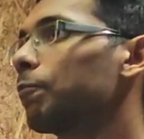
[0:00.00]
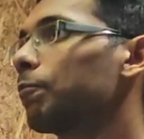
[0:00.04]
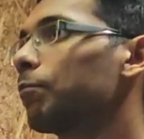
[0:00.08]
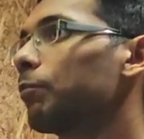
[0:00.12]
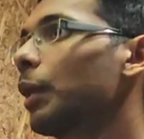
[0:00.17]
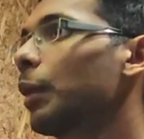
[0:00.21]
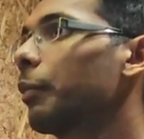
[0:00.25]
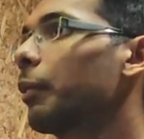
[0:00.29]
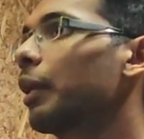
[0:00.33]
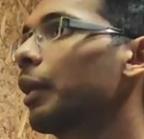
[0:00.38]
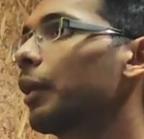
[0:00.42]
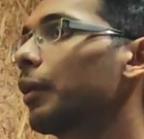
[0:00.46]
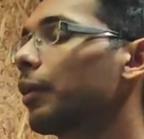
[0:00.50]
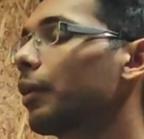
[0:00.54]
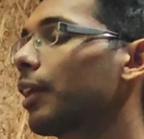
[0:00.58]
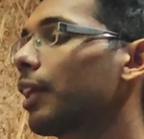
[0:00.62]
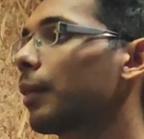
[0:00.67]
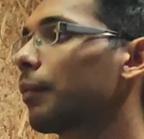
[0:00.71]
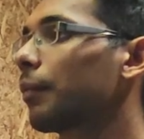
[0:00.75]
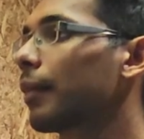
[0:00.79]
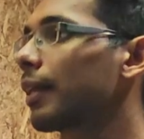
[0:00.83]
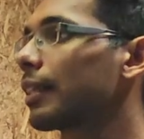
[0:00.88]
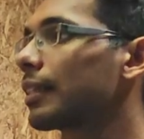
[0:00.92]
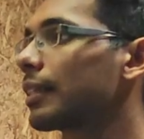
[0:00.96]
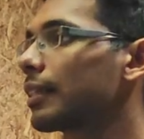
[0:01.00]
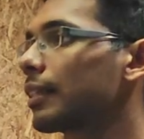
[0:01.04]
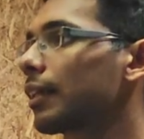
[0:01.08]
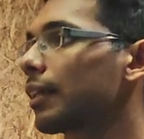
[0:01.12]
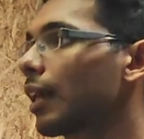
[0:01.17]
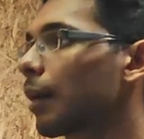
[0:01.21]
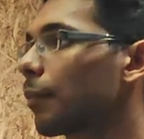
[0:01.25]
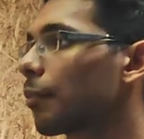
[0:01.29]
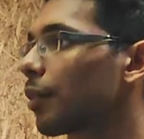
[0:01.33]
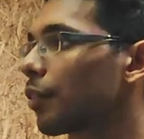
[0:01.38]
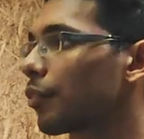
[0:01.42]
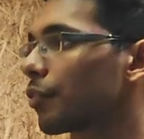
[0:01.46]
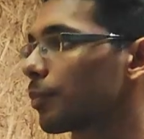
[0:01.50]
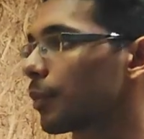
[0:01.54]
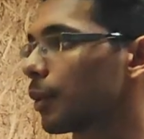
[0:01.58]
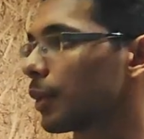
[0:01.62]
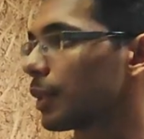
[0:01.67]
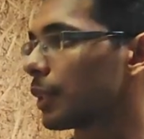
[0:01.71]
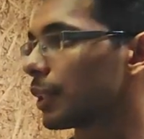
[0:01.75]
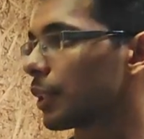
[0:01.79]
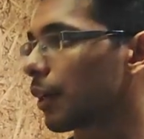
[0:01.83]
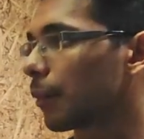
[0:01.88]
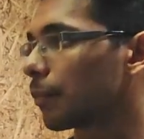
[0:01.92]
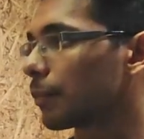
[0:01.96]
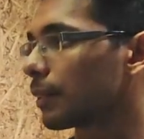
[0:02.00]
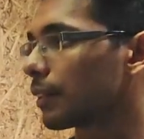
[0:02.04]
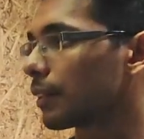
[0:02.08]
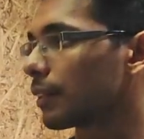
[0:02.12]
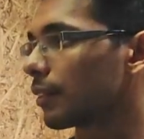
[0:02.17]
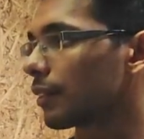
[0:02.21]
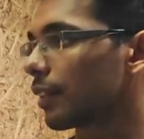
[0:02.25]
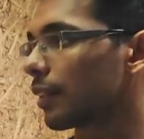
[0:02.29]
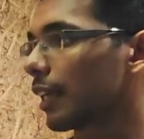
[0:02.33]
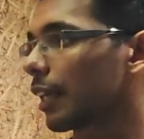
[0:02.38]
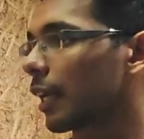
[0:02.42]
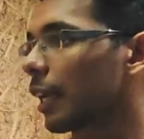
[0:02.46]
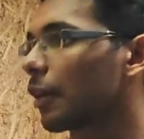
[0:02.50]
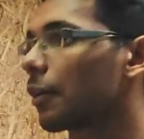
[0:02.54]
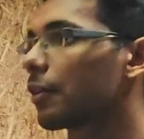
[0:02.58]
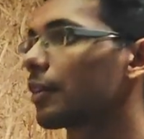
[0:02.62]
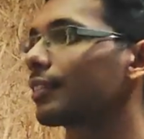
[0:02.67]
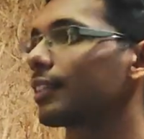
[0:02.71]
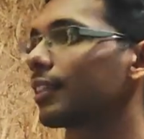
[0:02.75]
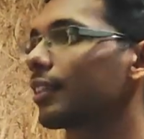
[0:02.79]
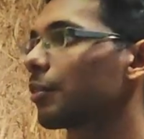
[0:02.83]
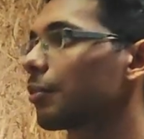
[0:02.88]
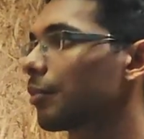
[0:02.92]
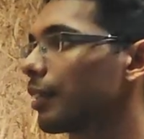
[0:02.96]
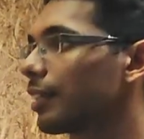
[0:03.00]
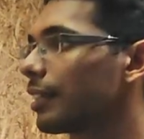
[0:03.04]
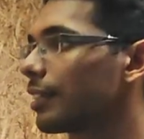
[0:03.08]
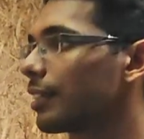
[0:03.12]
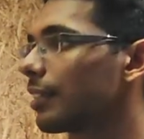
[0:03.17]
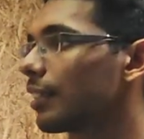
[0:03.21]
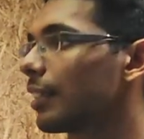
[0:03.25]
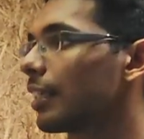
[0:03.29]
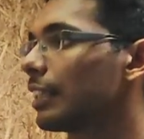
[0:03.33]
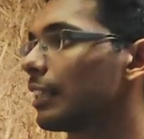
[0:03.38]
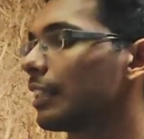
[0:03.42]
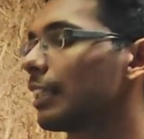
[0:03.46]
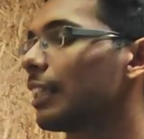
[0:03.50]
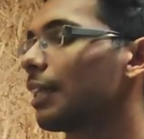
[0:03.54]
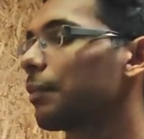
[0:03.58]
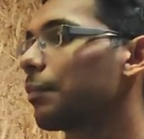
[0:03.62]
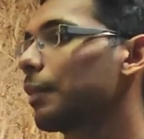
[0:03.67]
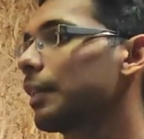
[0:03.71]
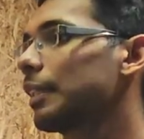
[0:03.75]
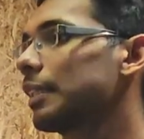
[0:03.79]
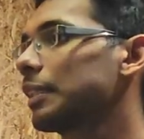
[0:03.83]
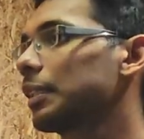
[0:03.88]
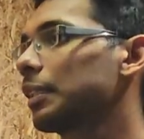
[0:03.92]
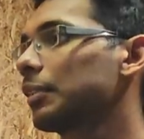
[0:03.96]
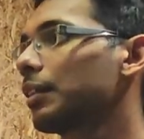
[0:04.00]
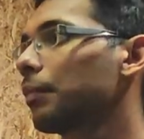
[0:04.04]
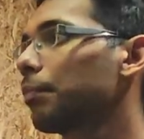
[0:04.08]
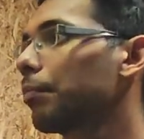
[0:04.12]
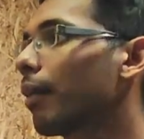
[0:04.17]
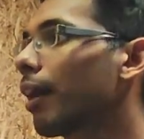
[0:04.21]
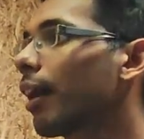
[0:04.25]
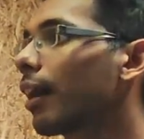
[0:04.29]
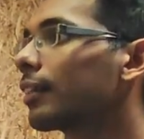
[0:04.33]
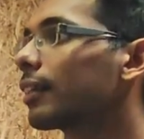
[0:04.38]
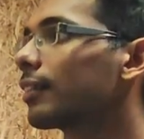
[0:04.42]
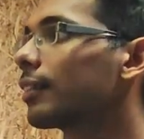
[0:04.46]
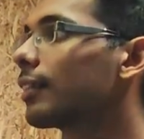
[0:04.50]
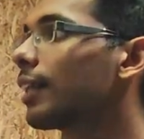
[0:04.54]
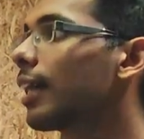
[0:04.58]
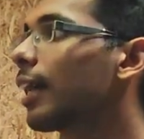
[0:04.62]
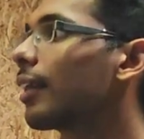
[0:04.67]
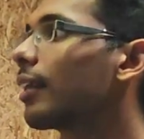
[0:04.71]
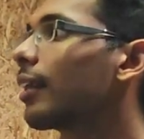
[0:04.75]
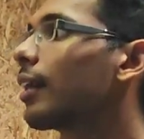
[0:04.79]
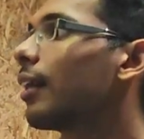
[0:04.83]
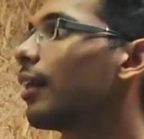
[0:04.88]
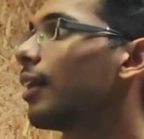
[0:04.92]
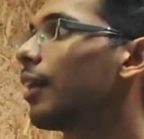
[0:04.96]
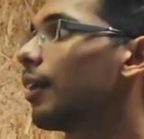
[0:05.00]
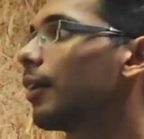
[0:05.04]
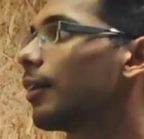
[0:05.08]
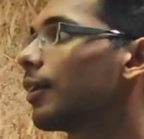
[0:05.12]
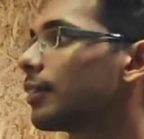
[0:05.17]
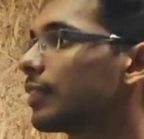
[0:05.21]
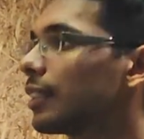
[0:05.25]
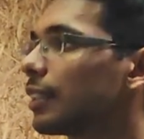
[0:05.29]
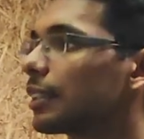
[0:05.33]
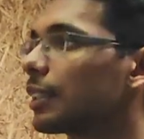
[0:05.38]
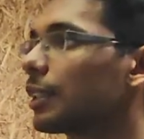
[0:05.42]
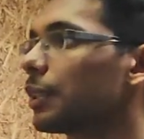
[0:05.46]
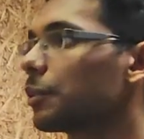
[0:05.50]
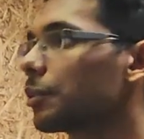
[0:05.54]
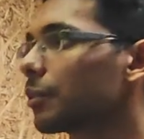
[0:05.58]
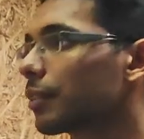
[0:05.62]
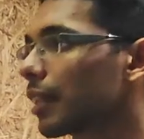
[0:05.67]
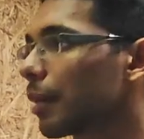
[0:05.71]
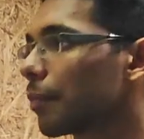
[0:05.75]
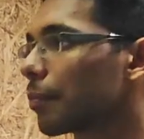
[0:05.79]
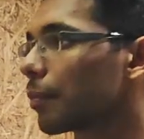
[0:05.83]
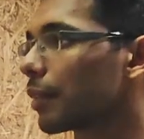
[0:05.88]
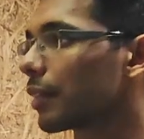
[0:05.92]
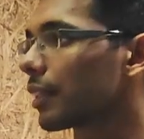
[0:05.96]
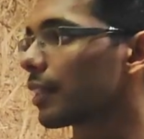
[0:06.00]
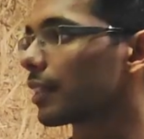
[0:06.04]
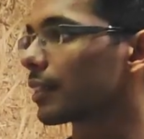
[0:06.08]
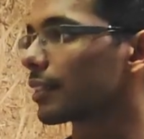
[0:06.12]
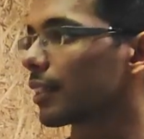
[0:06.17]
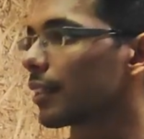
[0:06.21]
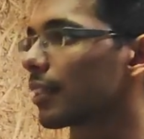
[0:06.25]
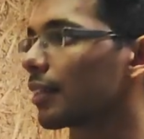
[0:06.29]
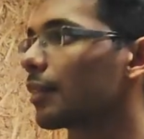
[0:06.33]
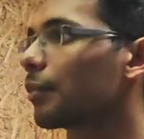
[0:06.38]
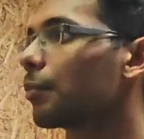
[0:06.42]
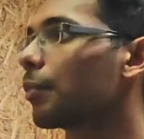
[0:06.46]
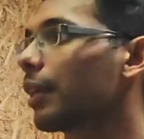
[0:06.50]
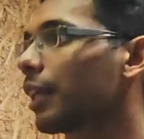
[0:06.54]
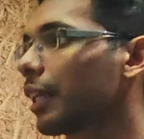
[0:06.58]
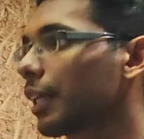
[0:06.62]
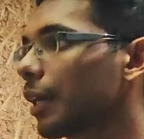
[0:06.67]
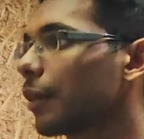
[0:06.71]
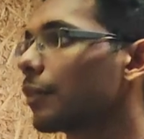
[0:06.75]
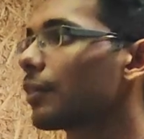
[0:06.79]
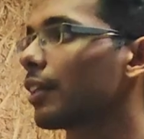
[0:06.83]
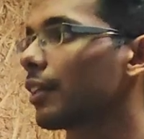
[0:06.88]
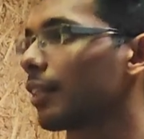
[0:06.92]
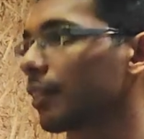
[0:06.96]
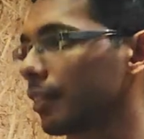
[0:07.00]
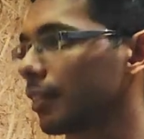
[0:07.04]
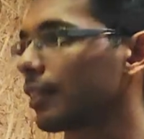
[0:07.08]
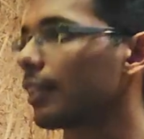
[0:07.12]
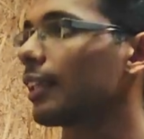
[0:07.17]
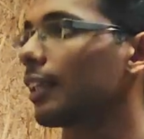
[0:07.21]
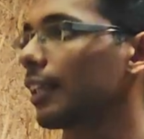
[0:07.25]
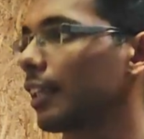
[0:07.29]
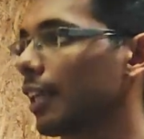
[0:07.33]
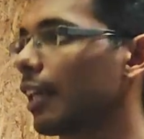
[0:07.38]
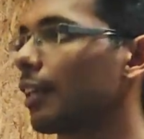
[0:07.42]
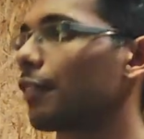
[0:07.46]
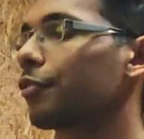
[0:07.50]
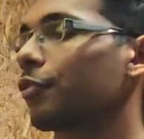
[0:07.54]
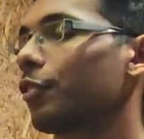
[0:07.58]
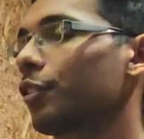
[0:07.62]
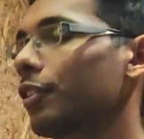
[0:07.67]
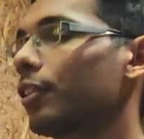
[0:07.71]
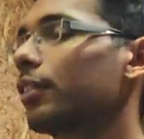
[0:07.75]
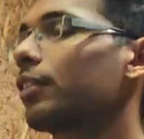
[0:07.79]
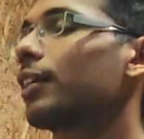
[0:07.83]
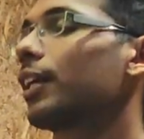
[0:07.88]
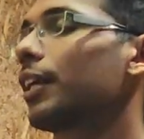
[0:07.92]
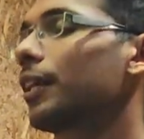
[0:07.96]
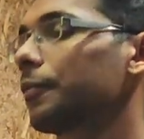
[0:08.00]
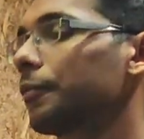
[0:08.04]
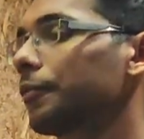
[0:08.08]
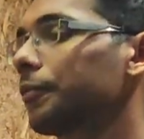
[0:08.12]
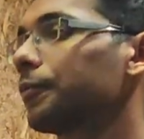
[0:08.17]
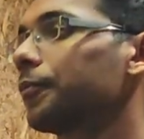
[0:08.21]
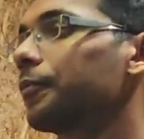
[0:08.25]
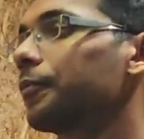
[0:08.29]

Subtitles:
Maybe it could replace a couple of more jobs. Cannot say which. It depends on the path that all these new companies are bringing out their AI for. Yeah.